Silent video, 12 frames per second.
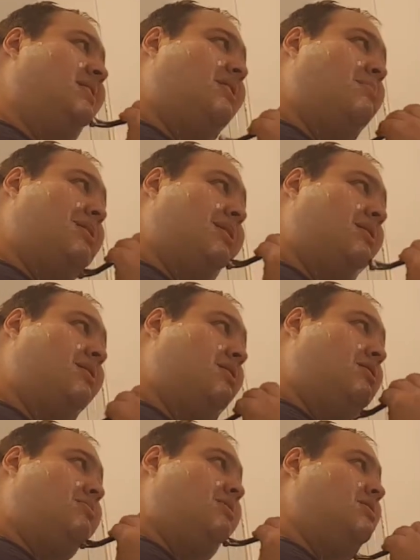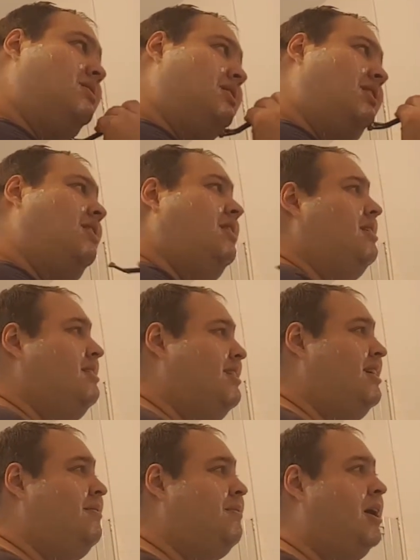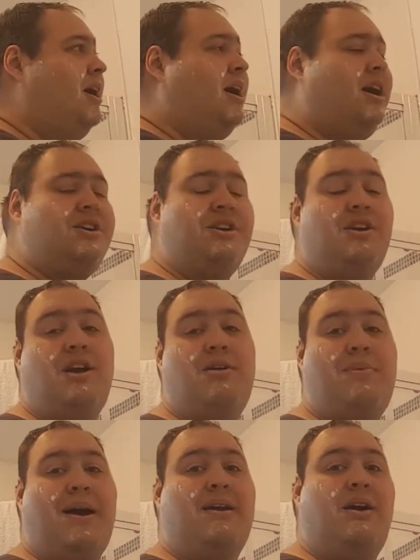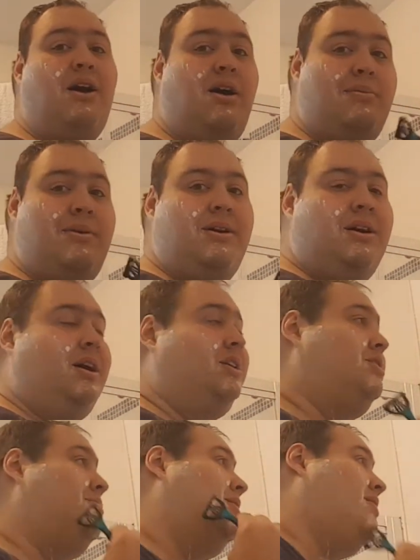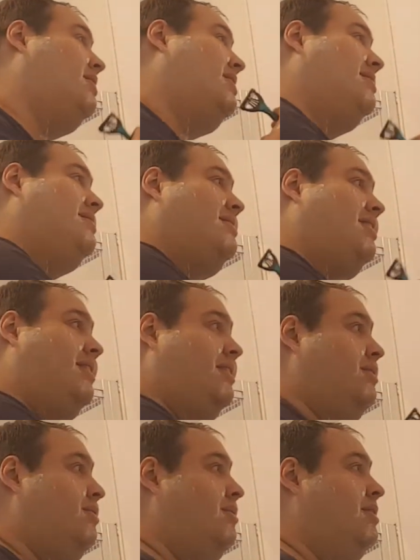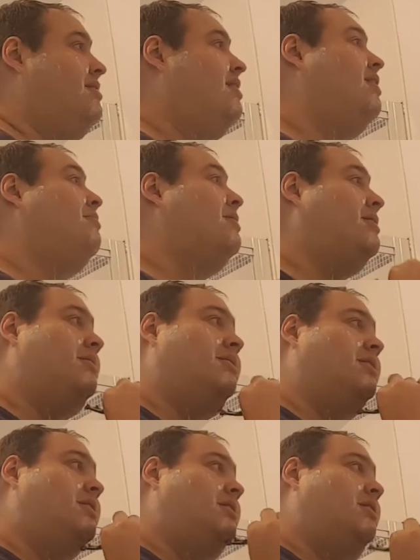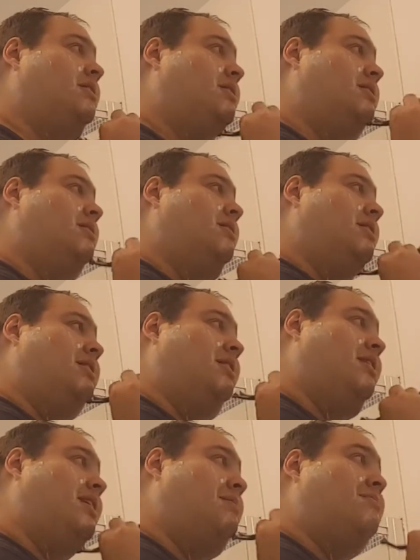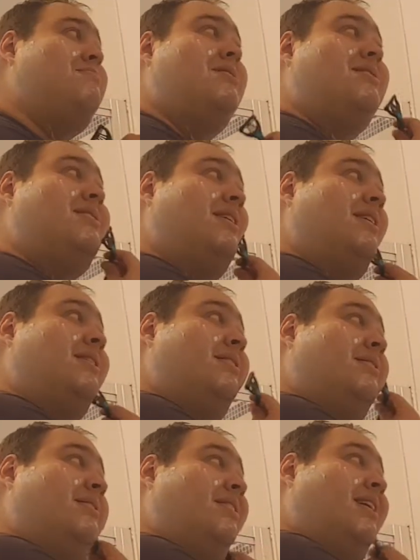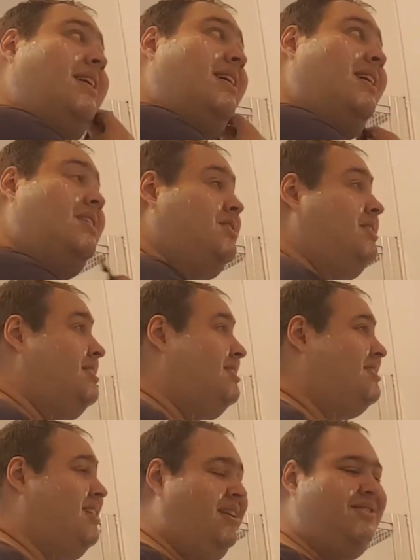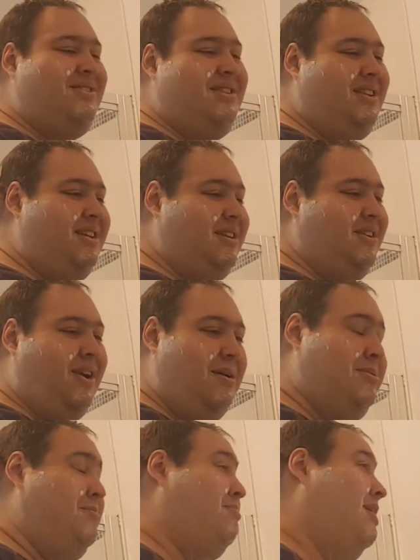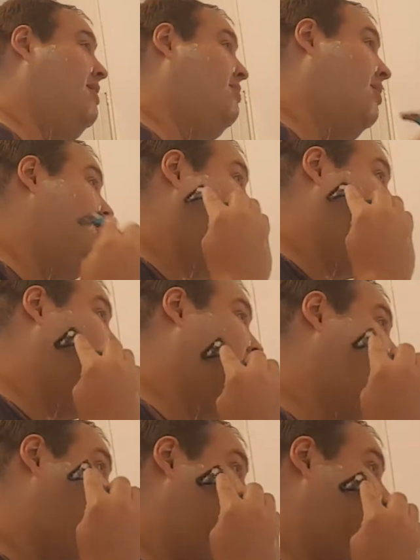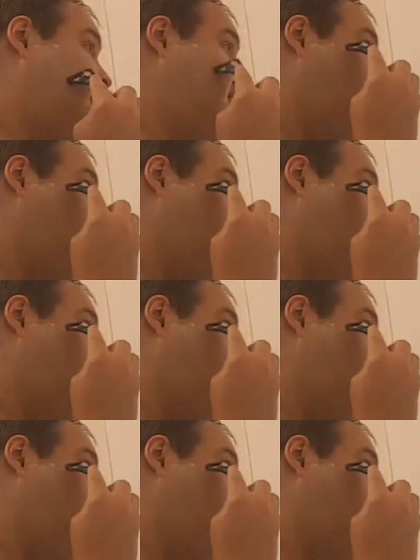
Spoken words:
Go back upwards. You see, I shouldn't go back up. I should be going this side all the time, but it keeps missing the head. Actually, this is close to the crappy Bic one from the other day.